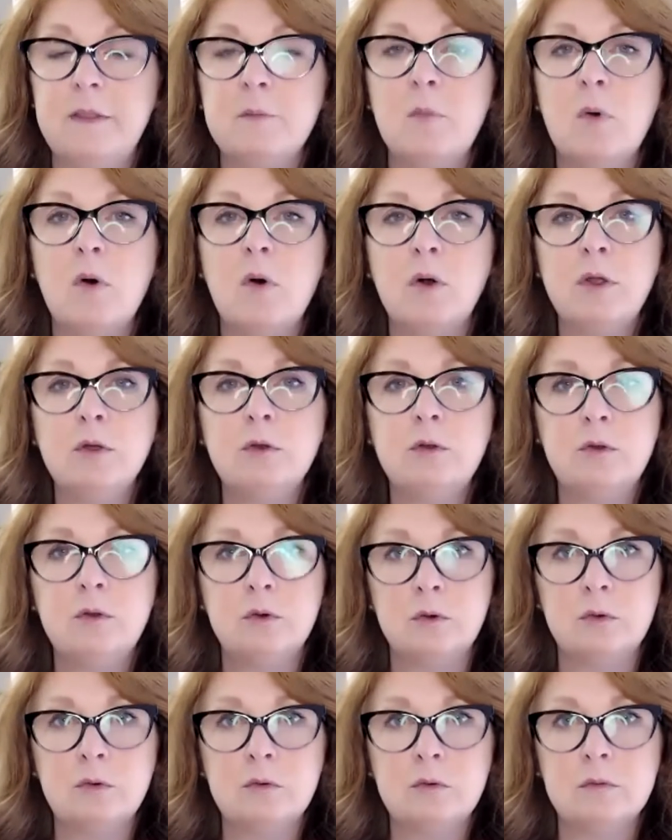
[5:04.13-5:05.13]
more you
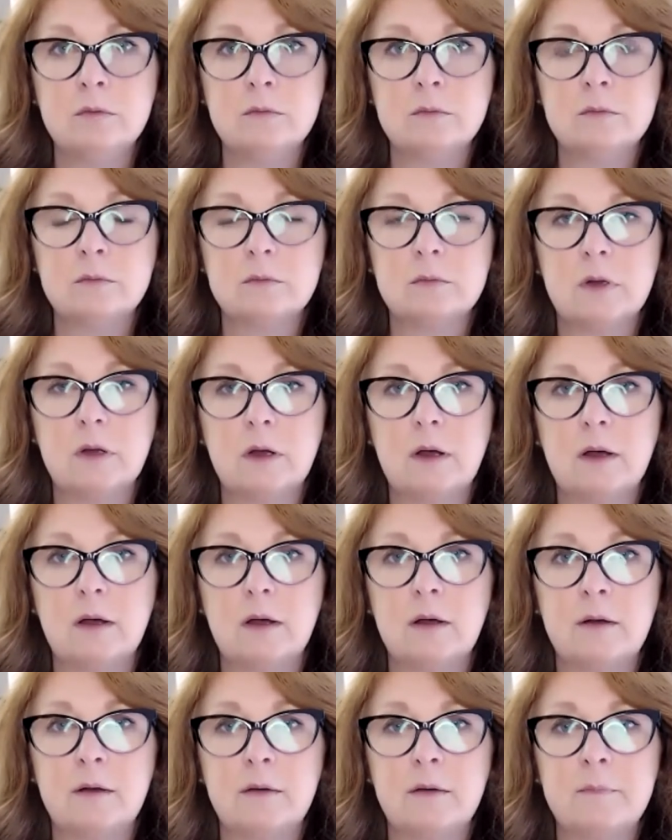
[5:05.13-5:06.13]
do,
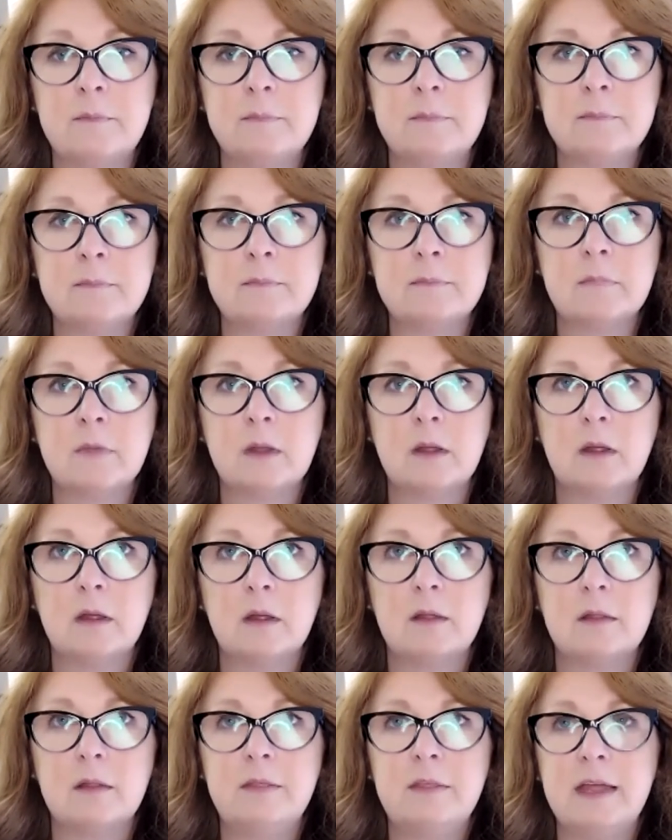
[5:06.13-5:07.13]
then
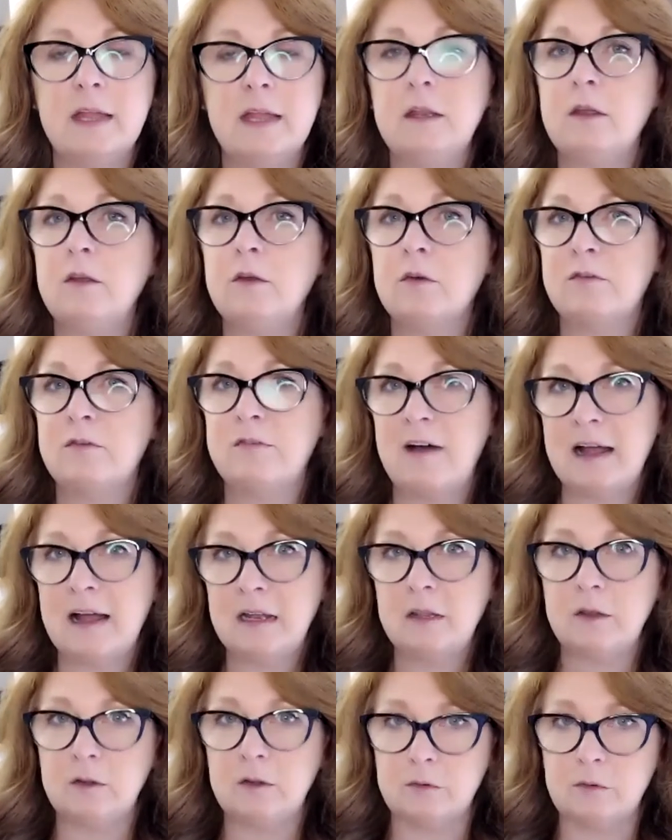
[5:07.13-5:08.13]
your
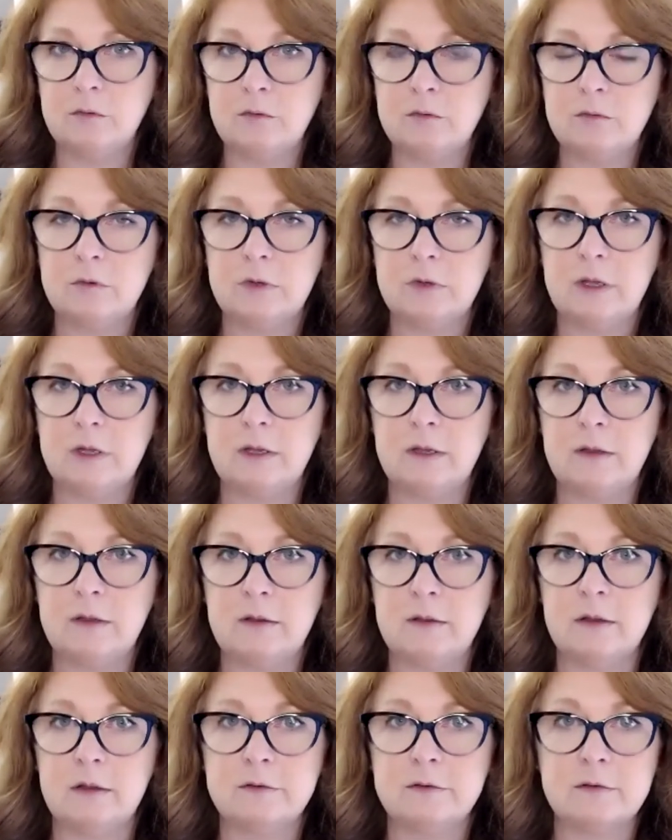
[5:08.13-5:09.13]
value in
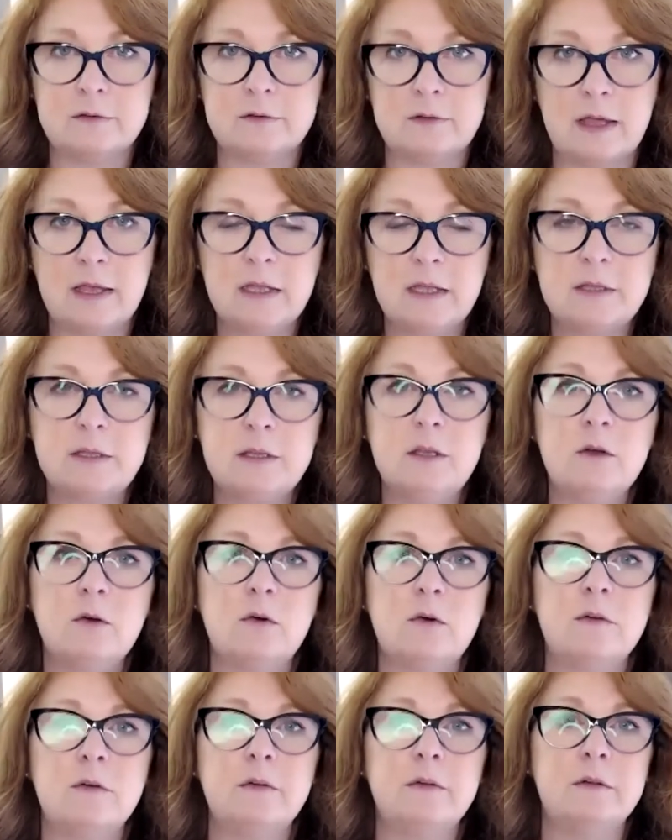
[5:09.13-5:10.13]
the society,
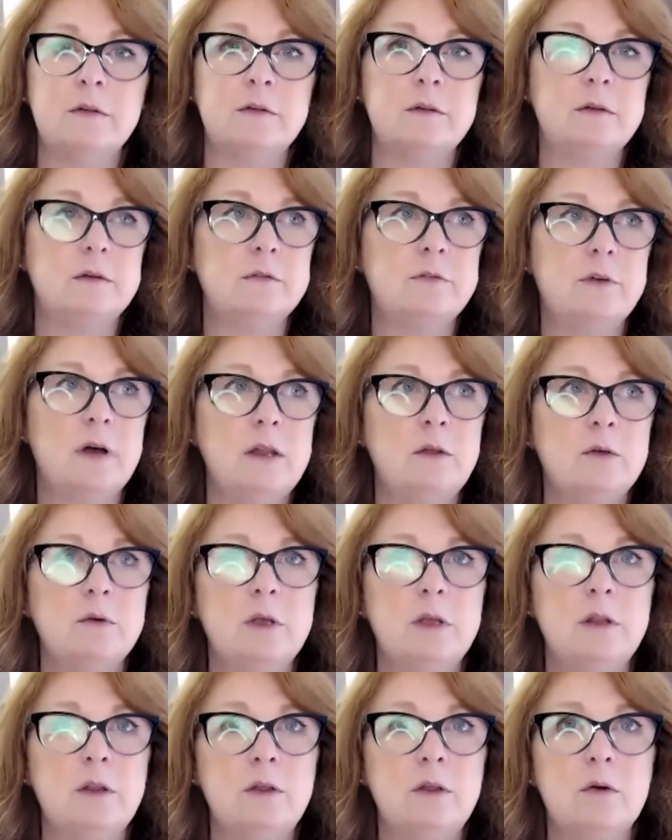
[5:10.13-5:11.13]
or the value
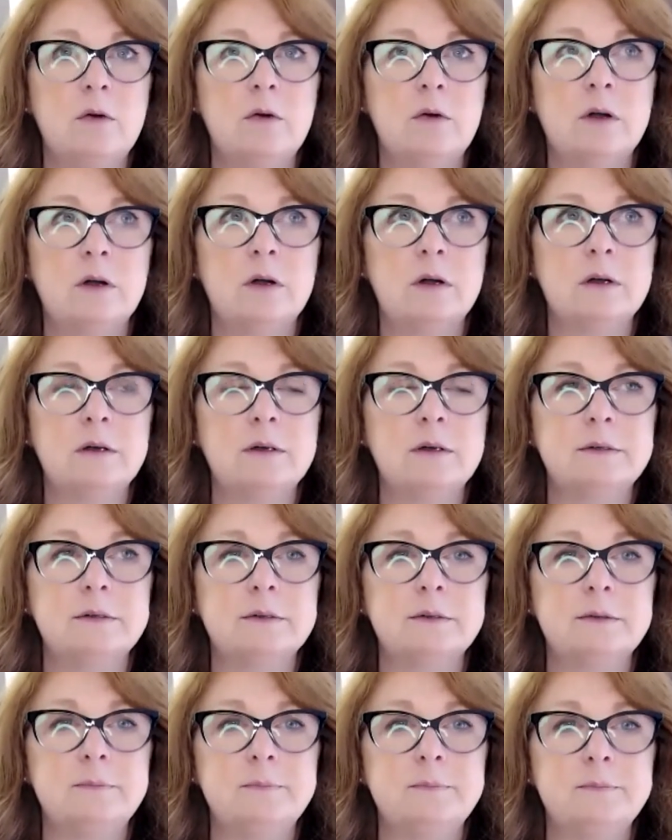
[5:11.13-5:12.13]
in your
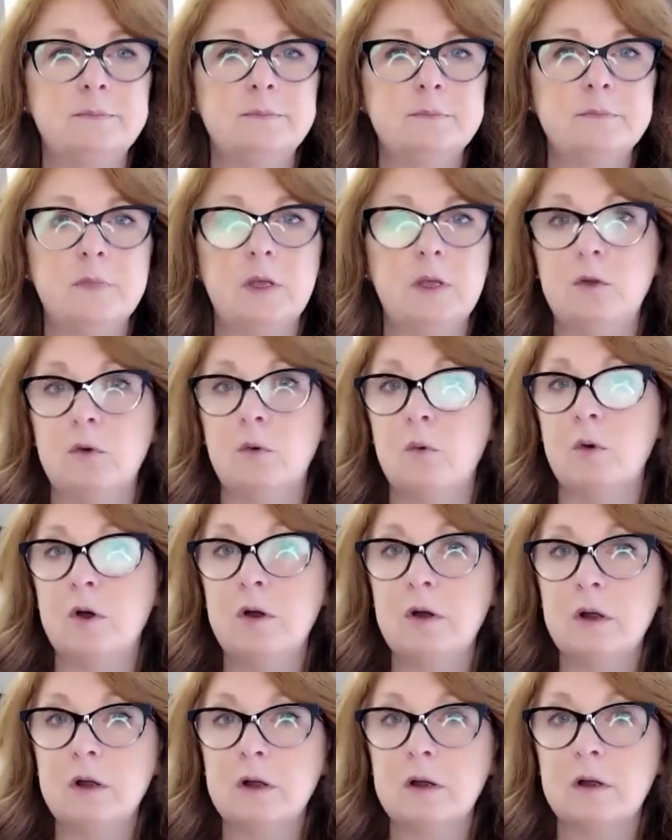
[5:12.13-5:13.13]

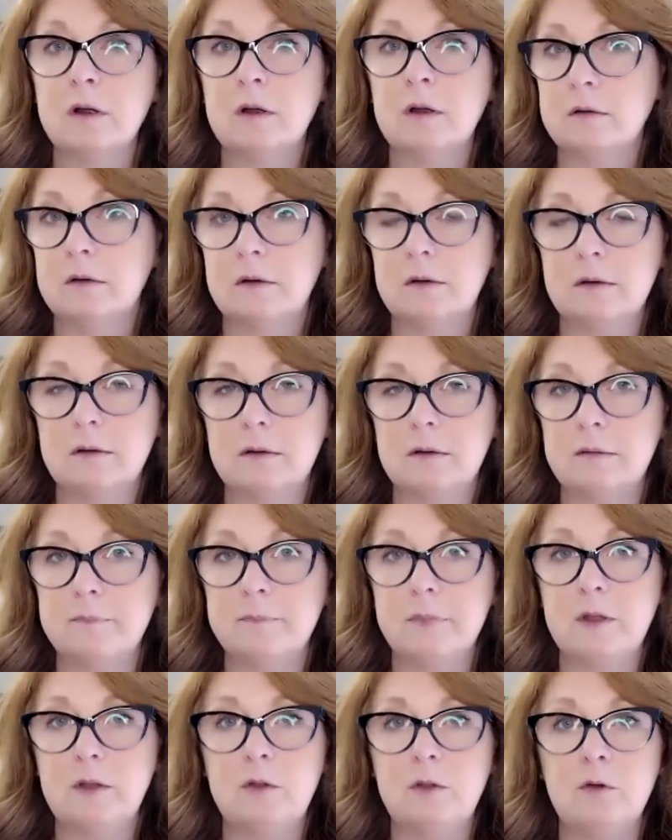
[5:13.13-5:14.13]
work,
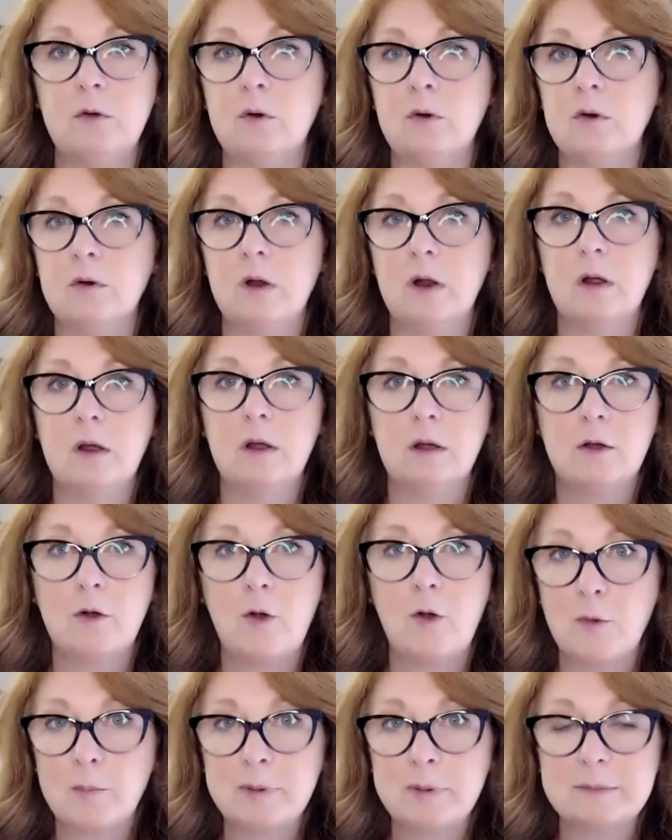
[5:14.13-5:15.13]
in your
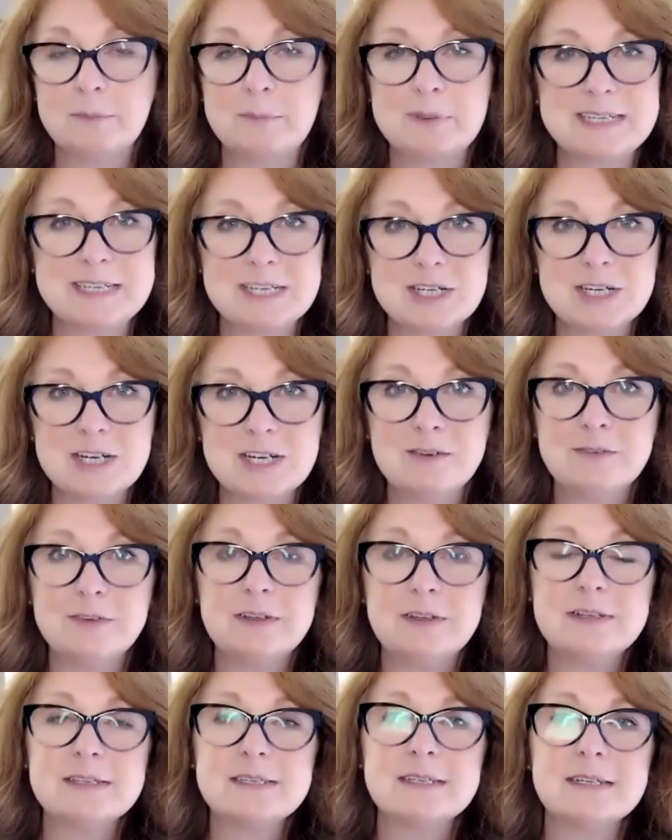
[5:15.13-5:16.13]
corporate position, for
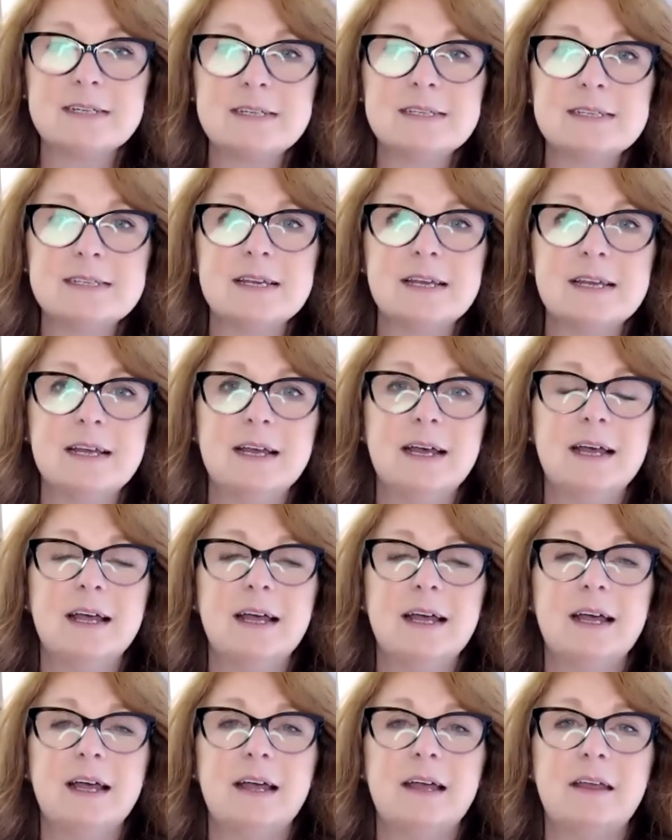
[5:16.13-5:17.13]
instance,
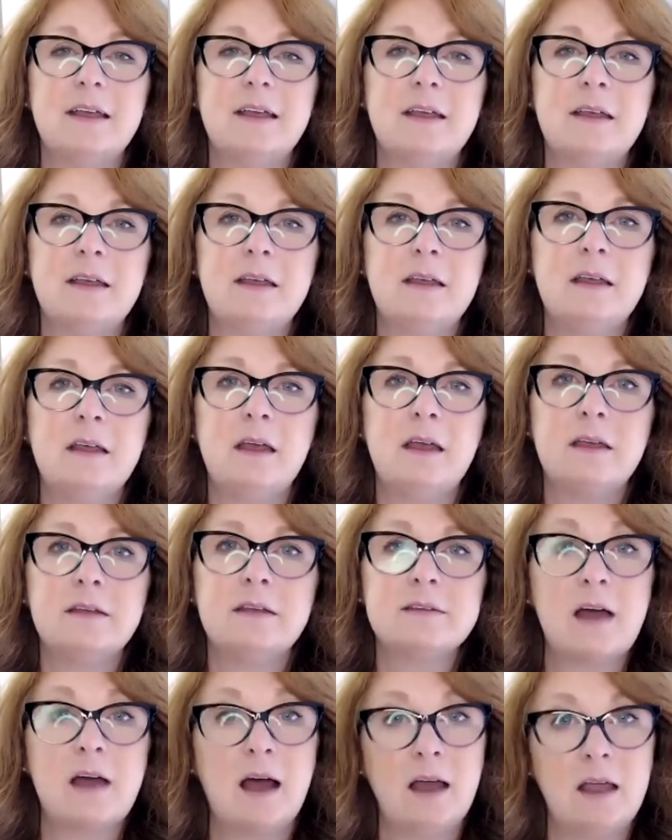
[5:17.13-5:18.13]

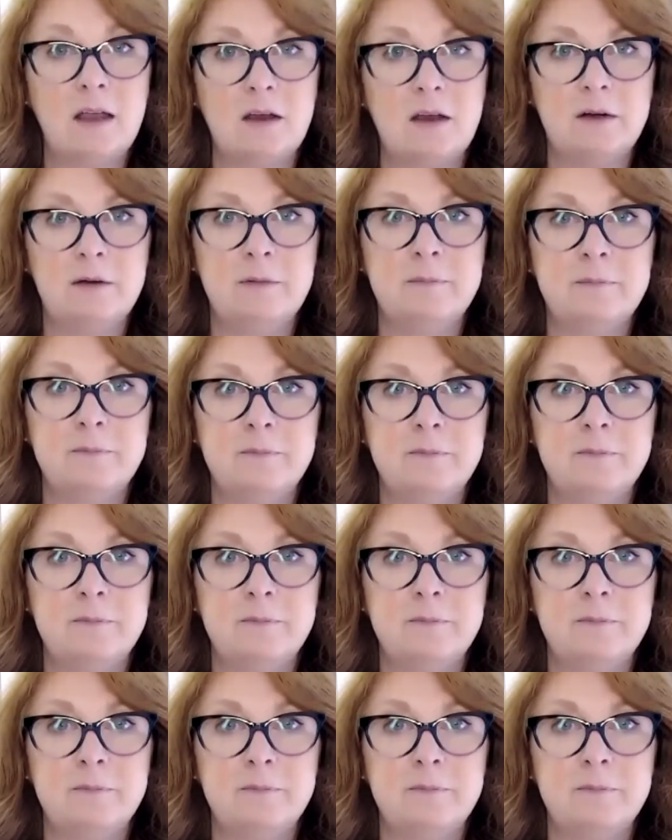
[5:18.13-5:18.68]
is higher.